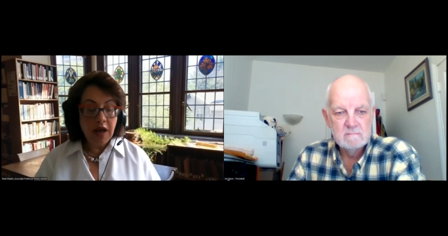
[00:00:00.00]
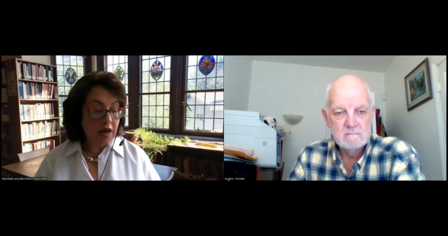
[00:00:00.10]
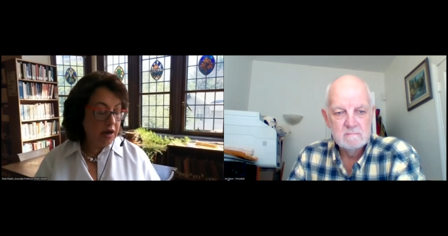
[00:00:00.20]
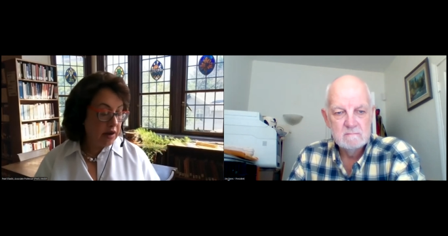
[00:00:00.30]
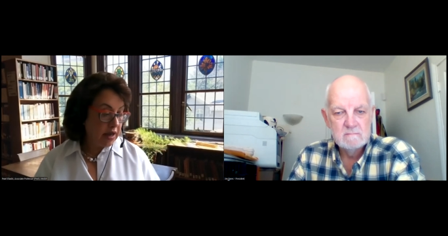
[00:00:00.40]

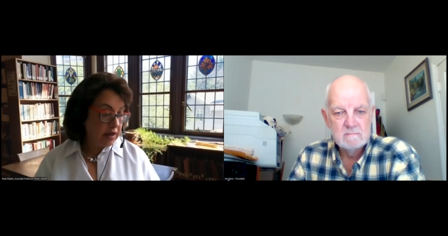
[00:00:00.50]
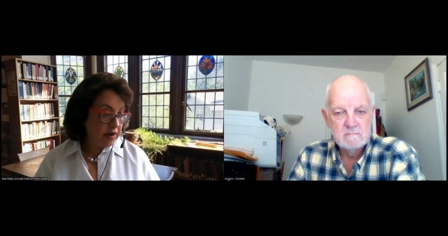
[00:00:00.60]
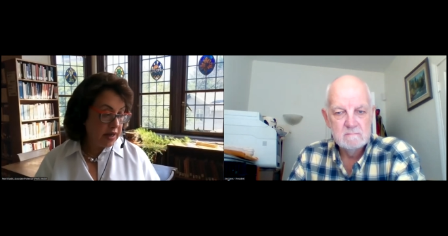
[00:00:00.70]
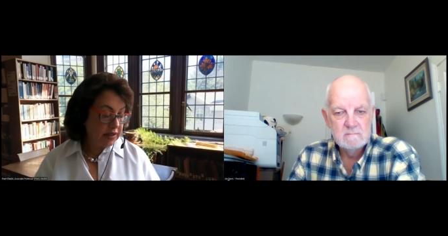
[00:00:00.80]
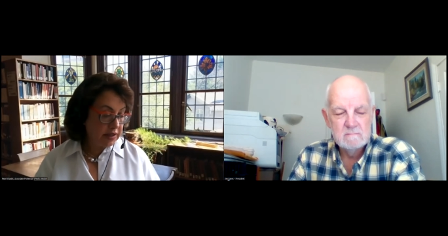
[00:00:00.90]
Speaker 1: uh, and
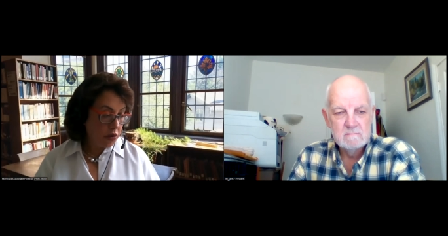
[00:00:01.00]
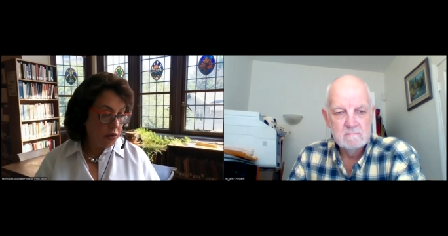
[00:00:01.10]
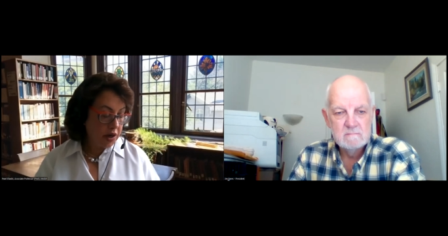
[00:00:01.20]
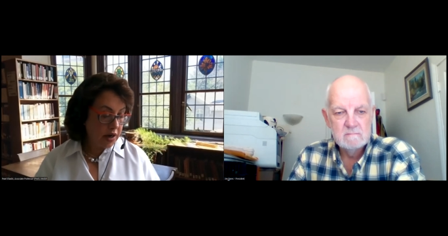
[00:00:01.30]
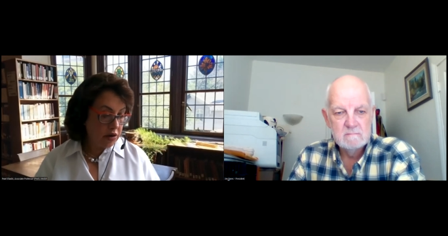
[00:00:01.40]
and so
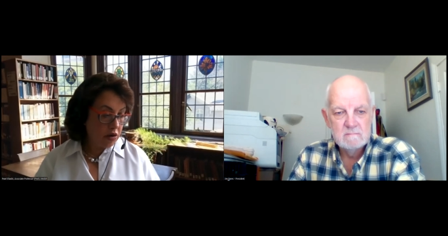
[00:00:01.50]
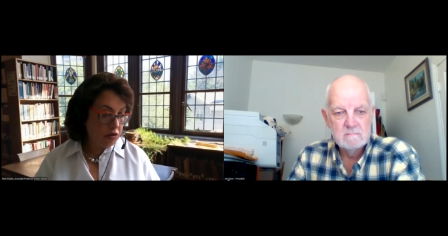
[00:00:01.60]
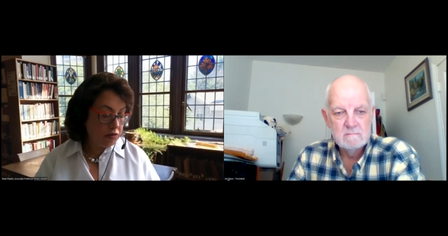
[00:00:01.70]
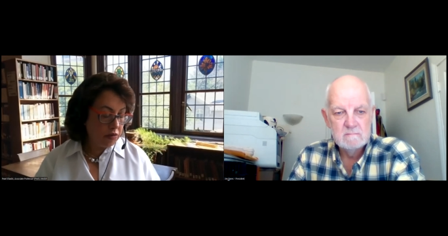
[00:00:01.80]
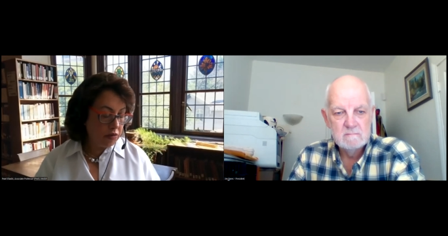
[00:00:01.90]
on i
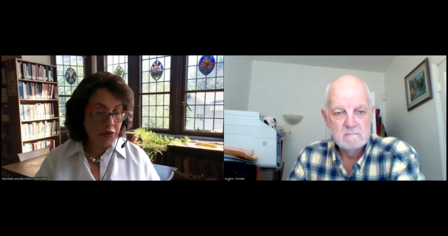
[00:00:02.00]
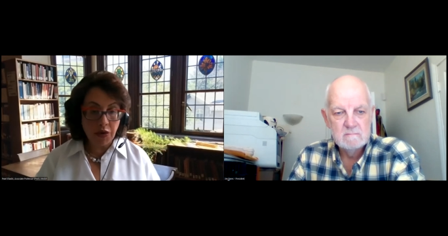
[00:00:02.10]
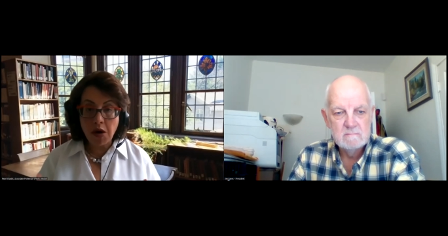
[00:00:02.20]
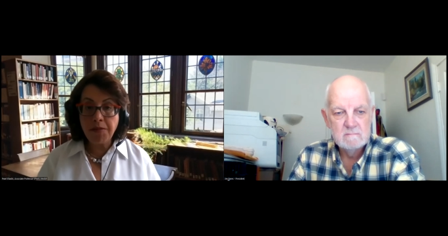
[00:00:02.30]
know you know there are